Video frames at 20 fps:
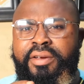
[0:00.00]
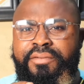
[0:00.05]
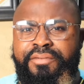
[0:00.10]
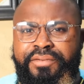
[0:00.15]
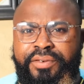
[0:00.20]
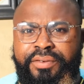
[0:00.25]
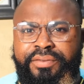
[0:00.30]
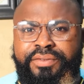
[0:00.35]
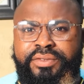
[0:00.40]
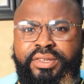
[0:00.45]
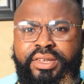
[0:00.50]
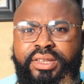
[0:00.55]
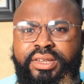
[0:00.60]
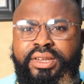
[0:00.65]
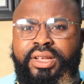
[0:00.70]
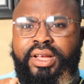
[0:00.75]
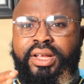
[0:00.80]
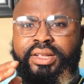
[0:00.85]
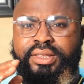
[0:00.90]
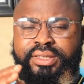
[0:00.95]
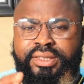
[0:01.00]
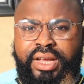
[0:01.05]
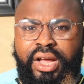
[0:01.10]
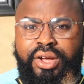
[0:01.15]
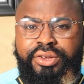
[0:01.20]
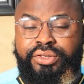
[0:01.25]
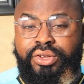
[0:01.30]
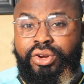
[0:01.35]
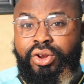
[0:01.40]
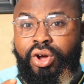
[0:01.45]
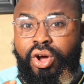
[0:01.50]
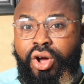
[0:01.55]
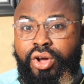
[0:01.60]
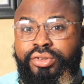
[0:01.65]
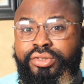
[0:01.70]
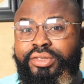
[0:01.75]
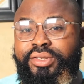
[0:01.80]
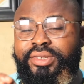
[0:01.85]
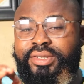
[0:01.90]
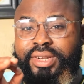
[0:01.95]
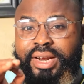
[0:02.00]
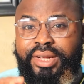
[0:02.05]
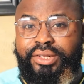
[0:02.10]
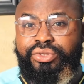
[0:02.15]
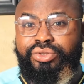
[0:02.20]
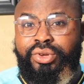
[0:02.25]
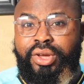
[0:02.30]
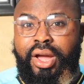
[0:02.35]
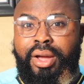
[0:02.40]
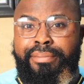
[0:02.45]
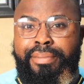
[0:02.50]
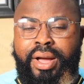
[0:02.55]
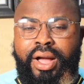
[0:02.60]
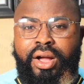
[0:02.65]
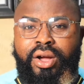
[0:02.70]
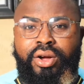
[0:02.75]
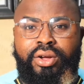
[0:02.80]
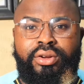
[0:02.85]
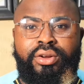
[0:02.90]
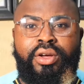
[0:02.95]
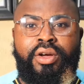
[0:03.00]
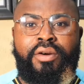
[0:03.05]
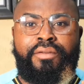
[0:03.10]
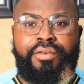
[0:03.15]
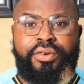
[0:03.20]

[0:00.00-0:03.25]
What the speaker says: 15,000 horse that you can back on